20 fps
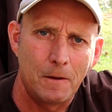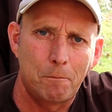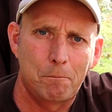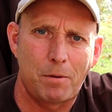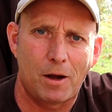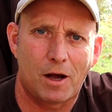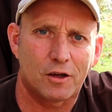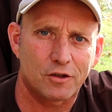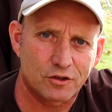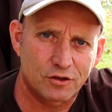
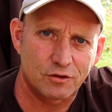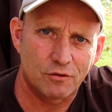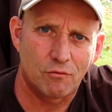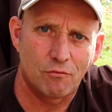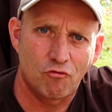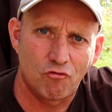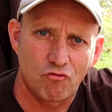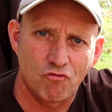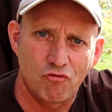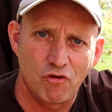but
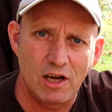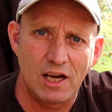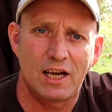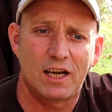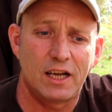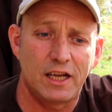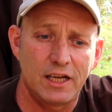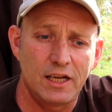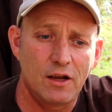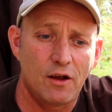
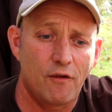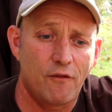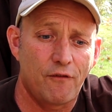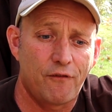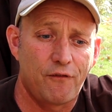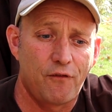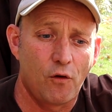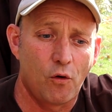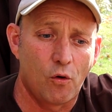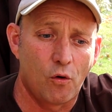really
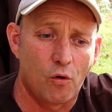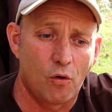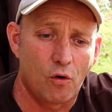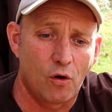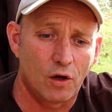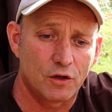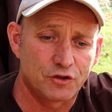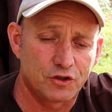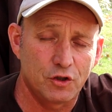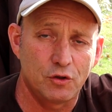
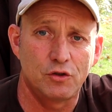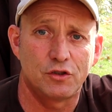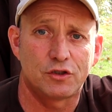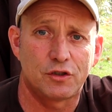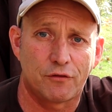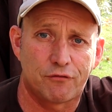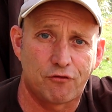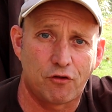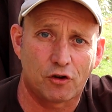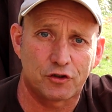for as soon as
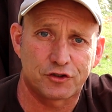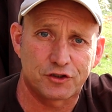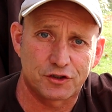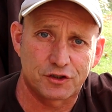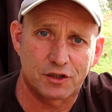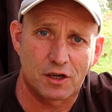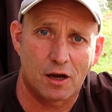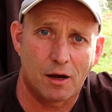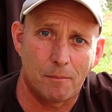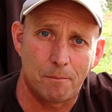the frosts
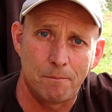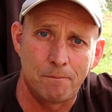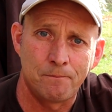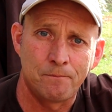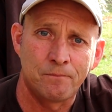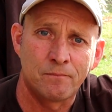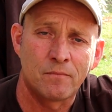come,